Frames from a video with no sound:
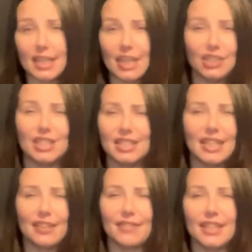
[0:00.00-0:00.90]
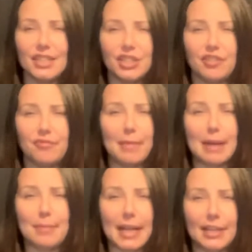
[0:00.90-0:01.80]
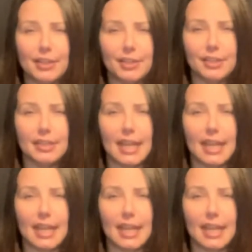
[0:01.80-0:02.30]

I don't like to take advantage of my buyers.